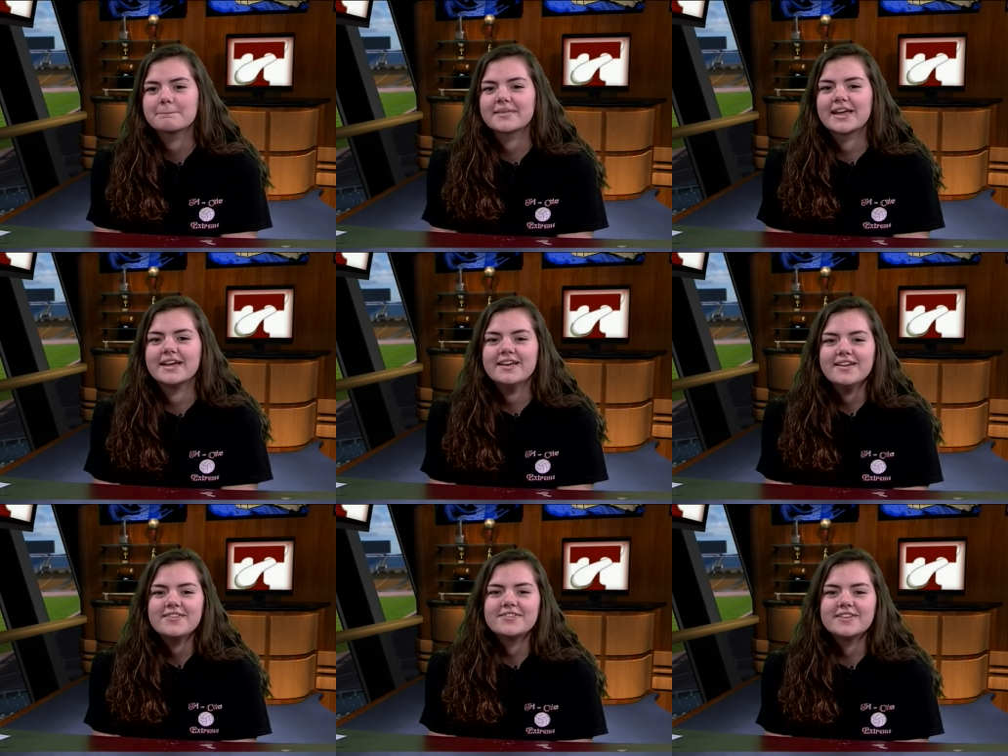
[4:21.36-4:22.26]
okay,
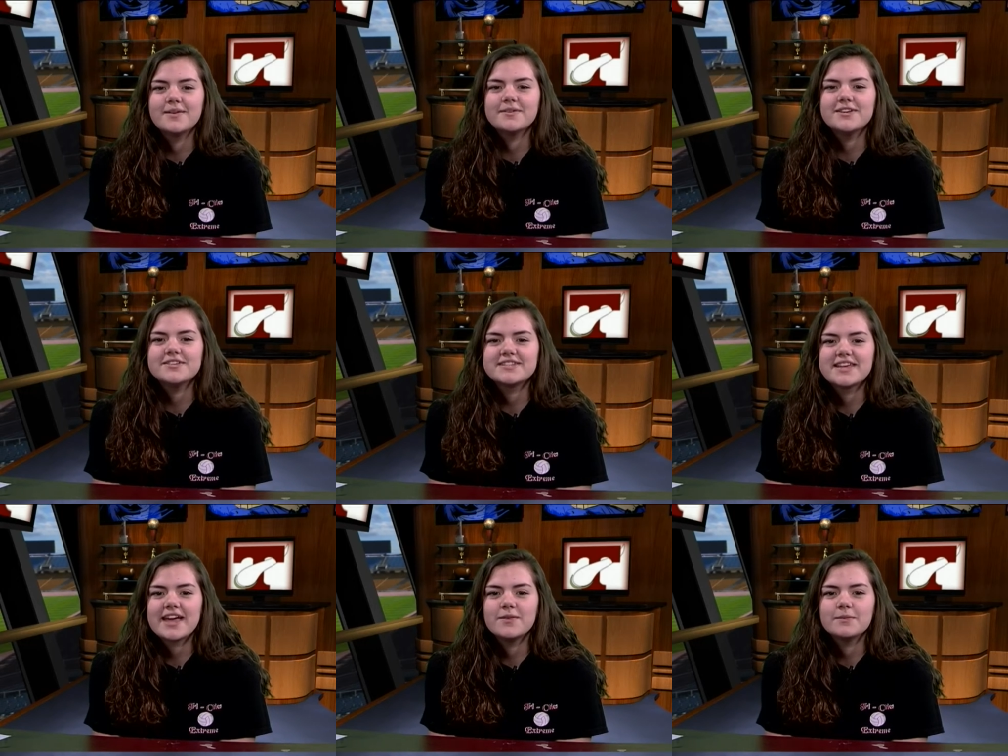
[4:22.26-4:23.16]
the
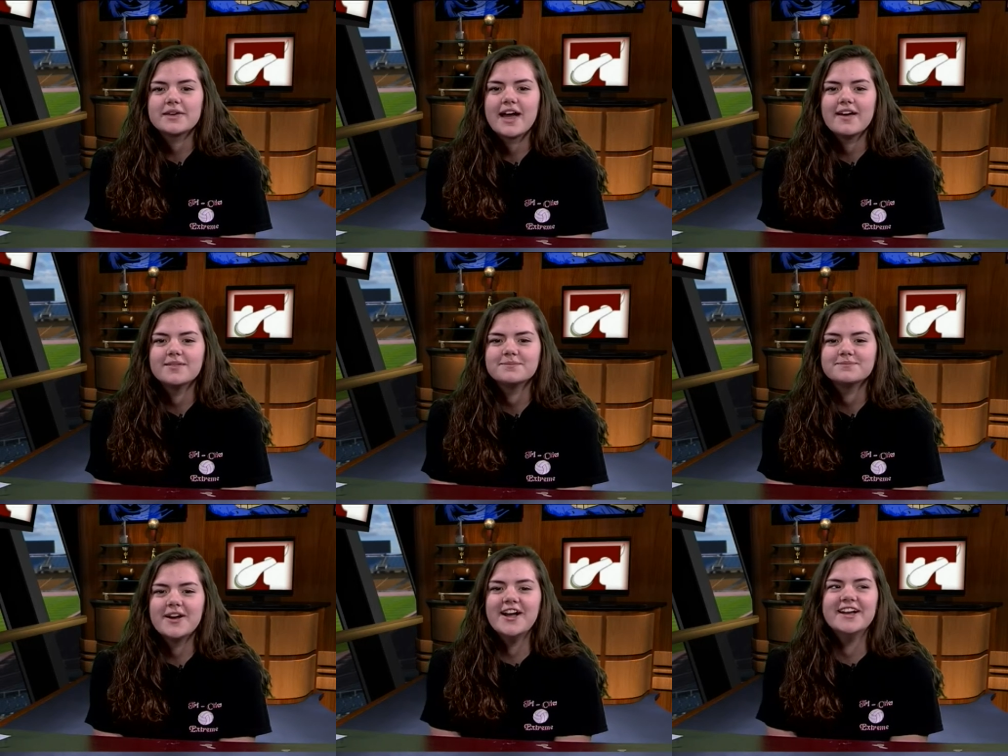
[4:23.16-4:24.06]
WCA will be,
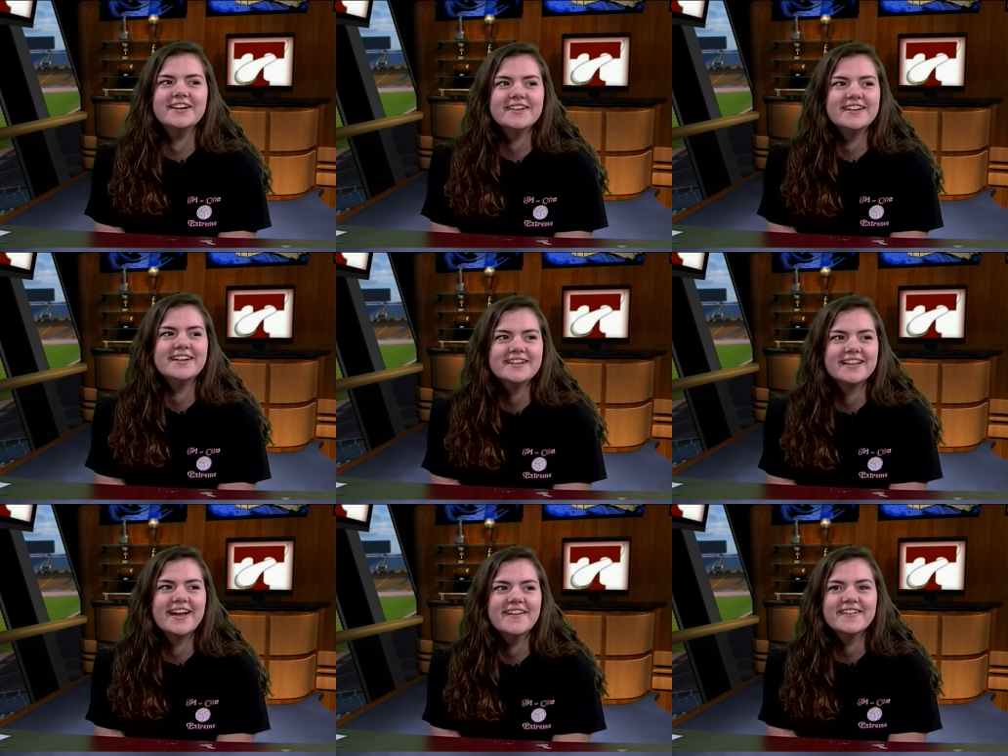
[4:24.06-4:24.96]

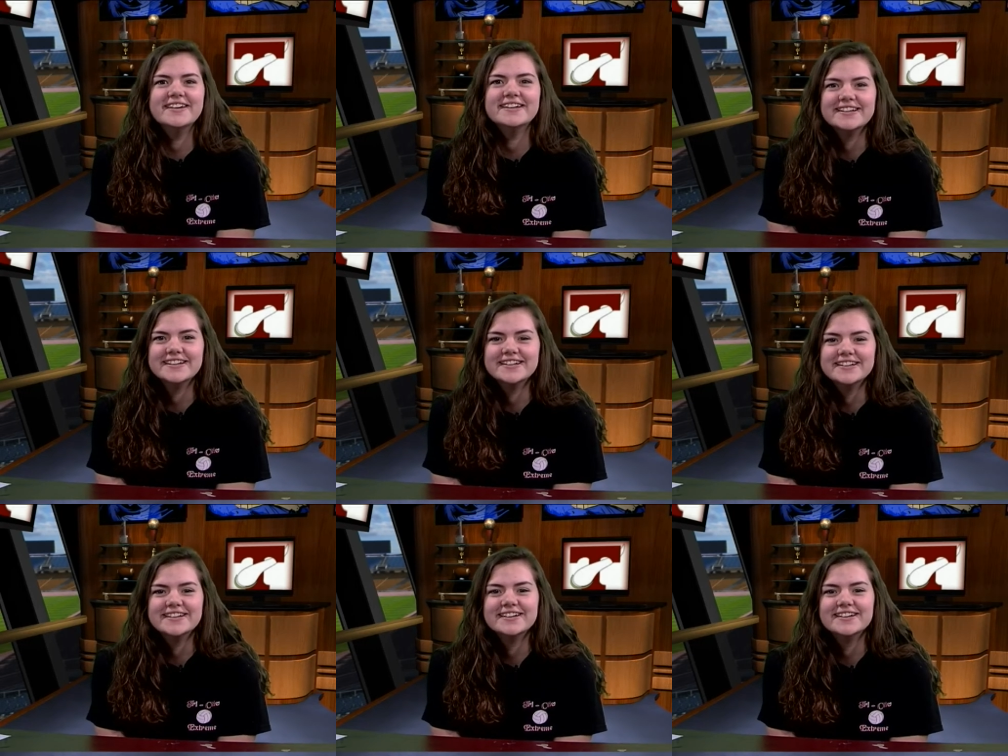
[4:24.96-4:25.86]
no? The
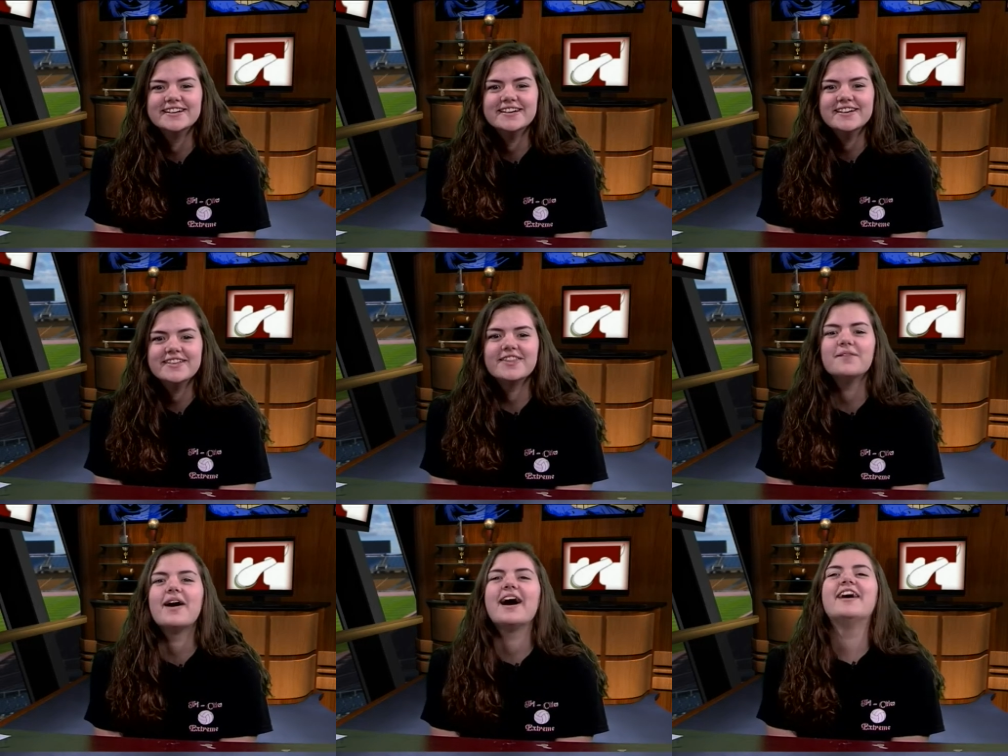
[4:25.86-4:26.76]
Y. The
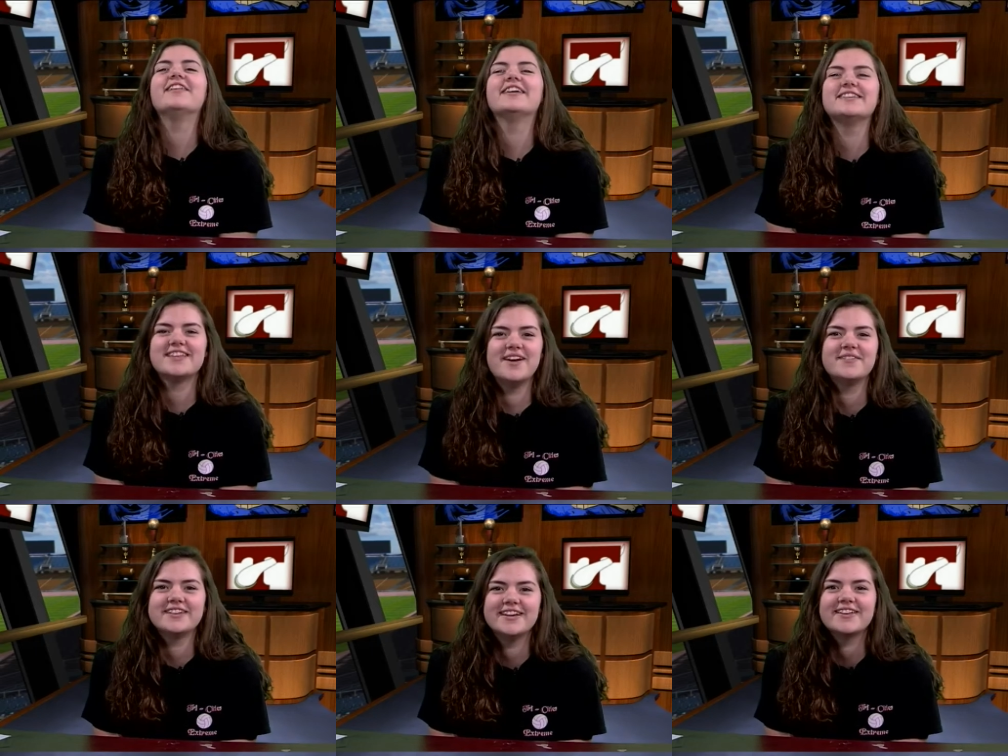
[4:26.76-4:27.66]
Y
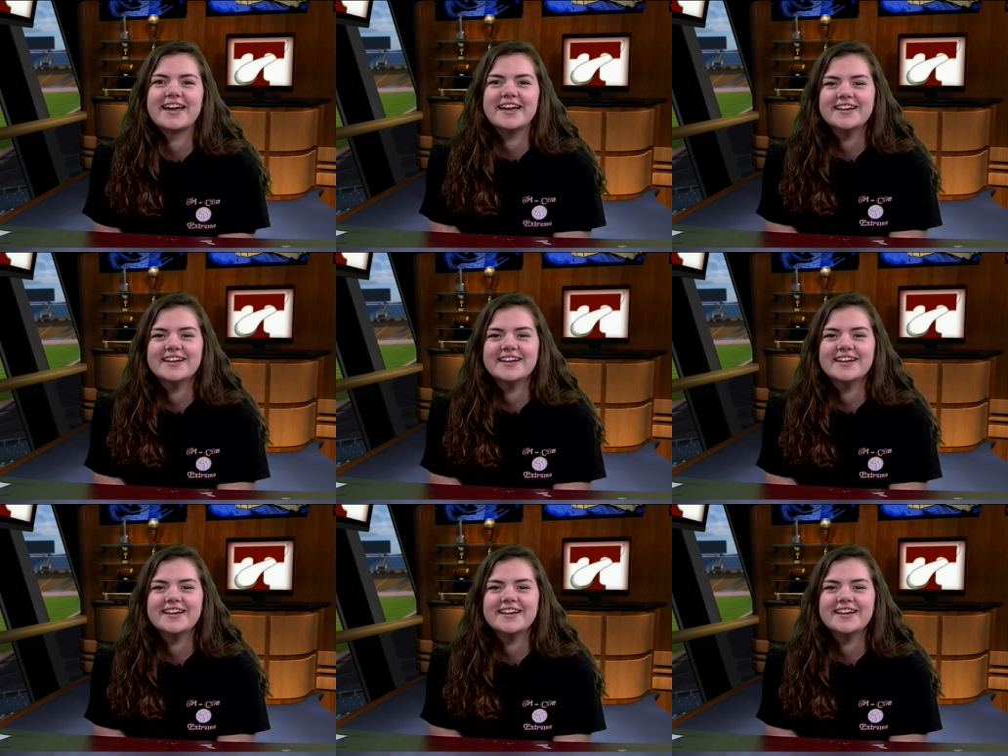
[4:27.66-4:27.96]
okay.